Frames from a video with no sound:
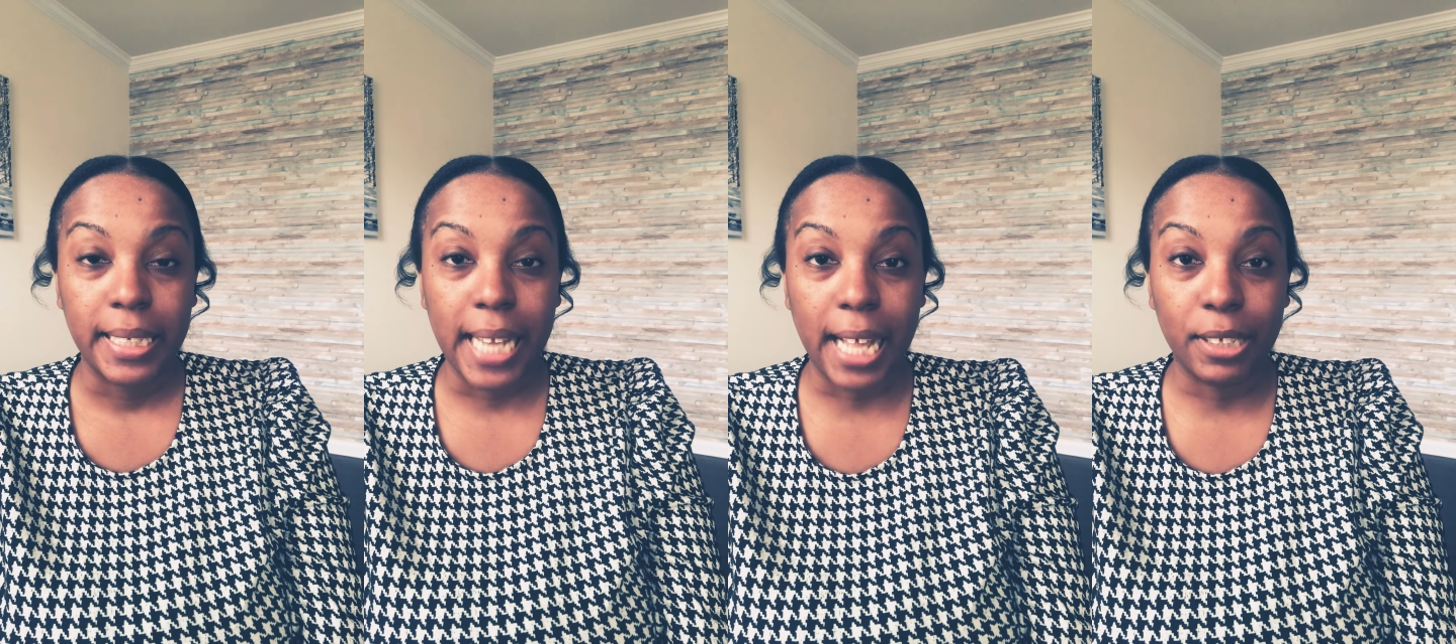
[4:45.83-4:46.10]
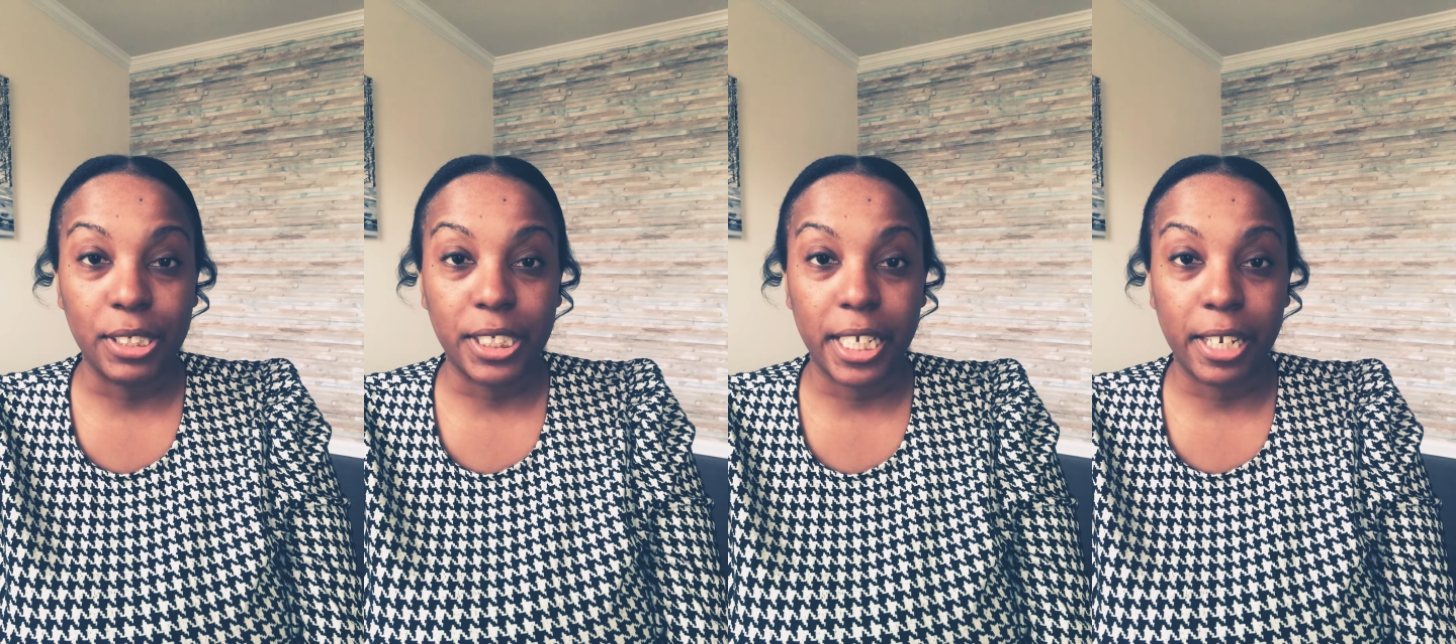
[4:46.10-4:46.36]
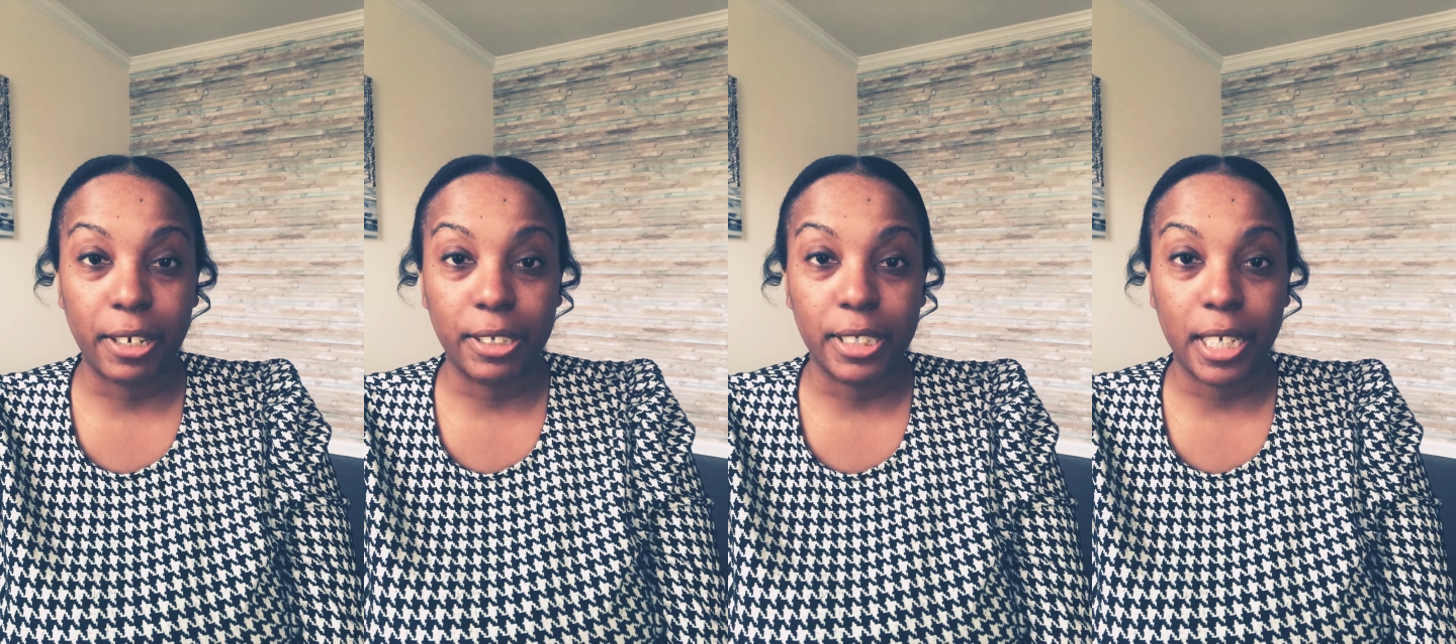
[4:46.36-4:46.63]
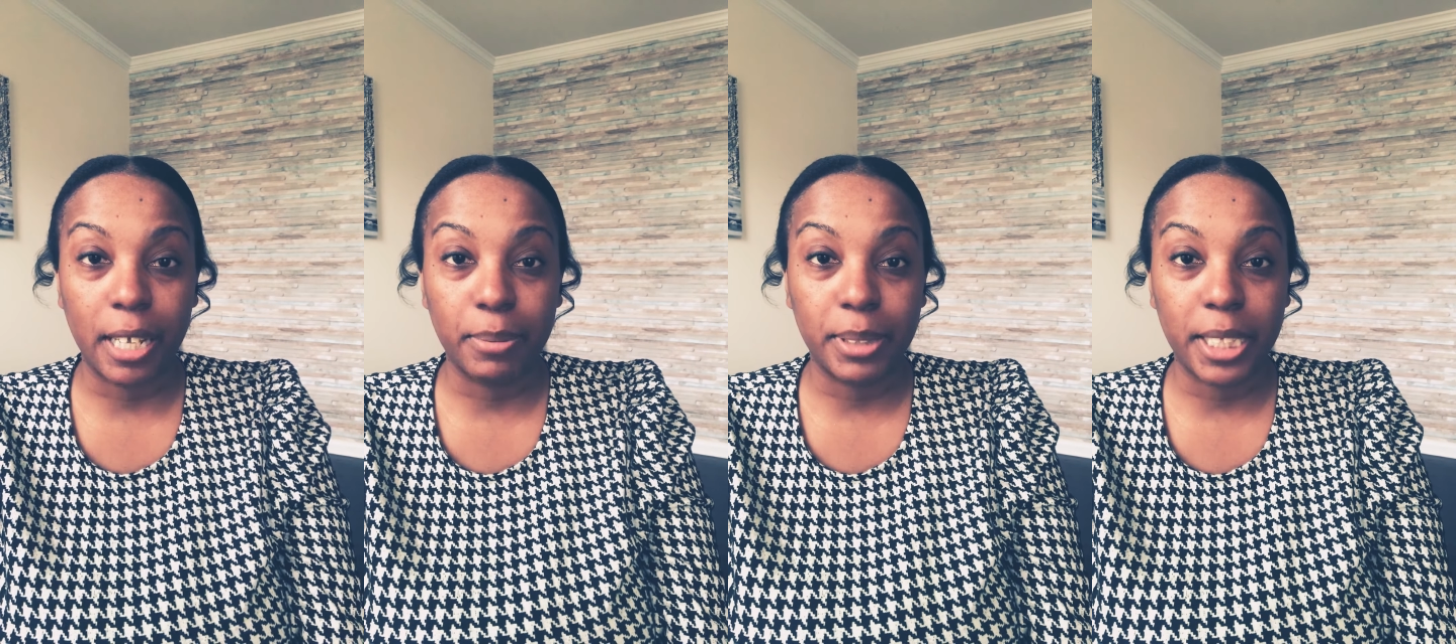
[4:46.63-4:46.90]

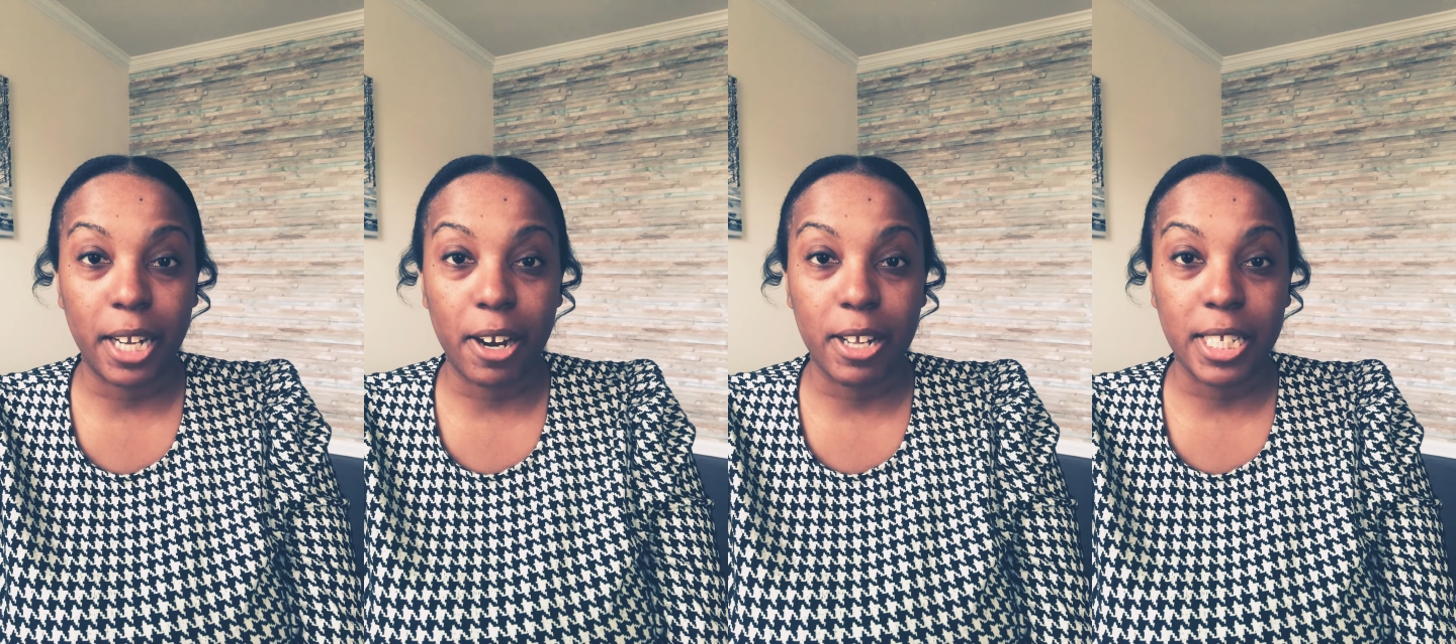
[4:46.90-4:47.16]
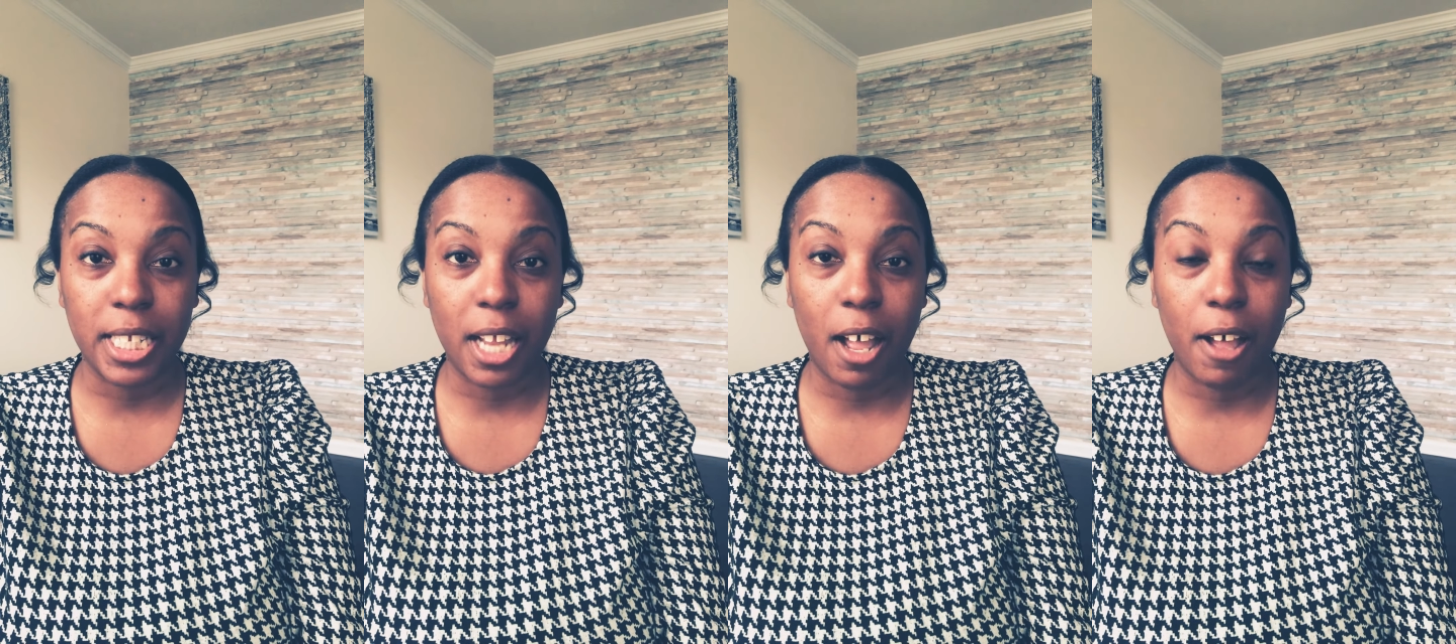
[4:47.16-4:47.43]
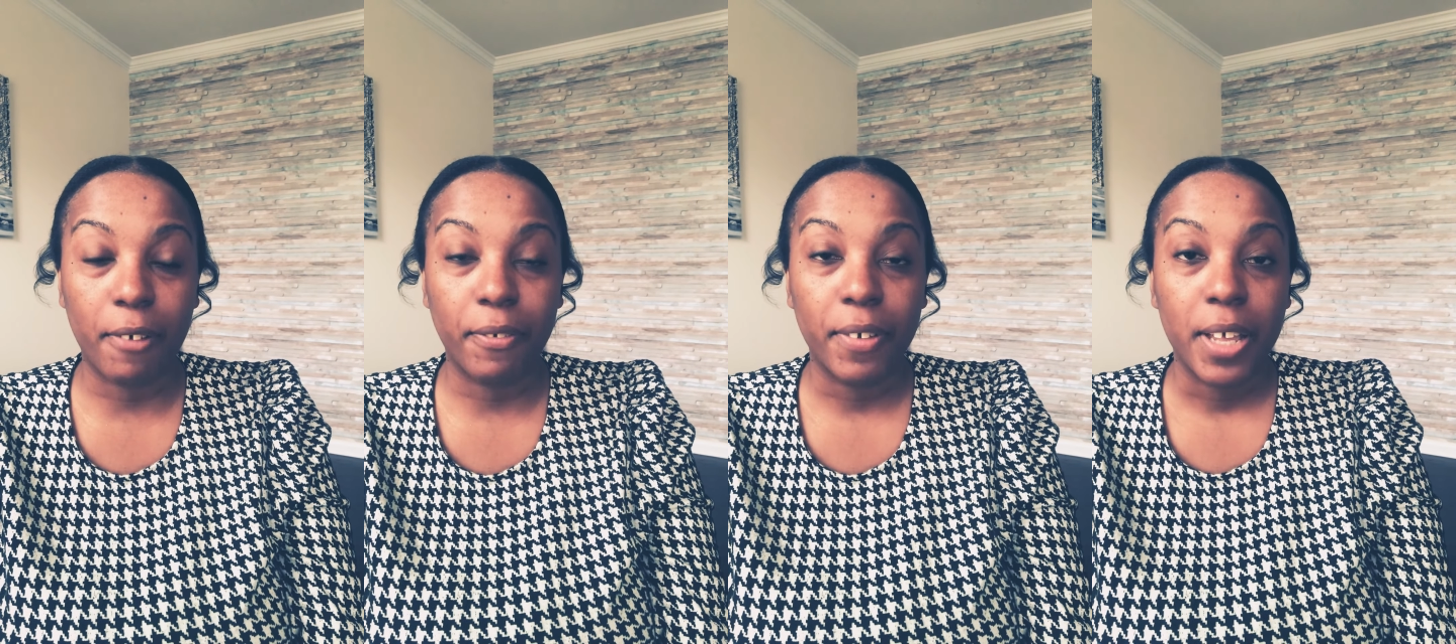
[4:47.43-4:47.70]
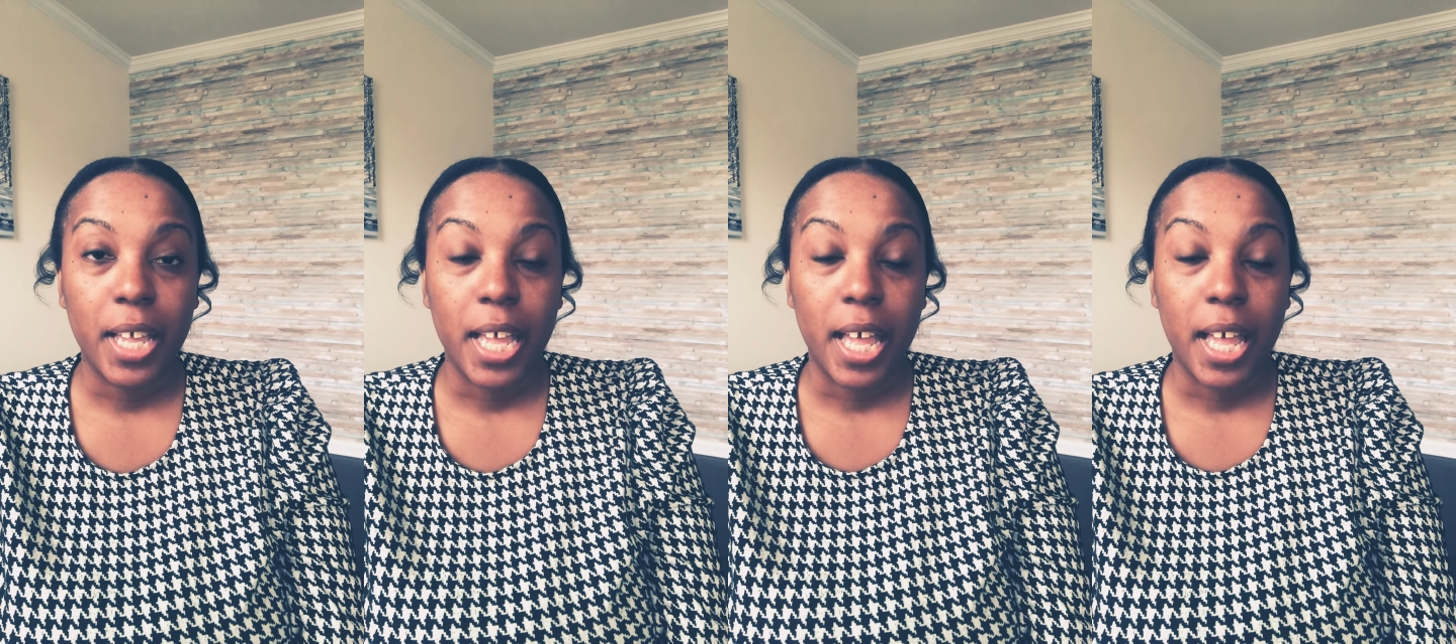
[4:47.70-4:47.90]
downstairs, upstairs, loft,